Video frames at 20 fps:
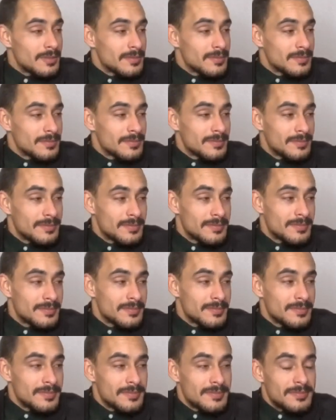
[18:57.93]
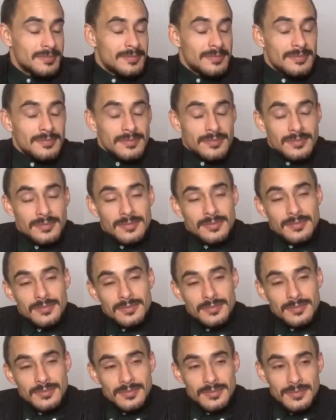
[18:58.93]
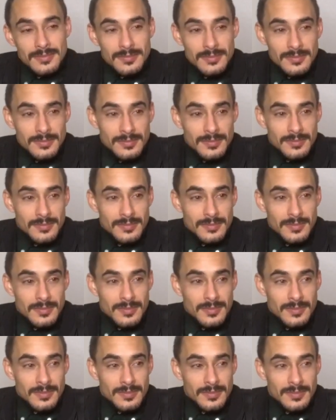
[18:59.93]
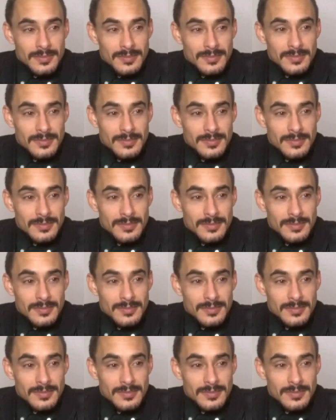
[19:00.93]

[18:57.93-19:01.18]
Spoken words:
The person shown says nothing.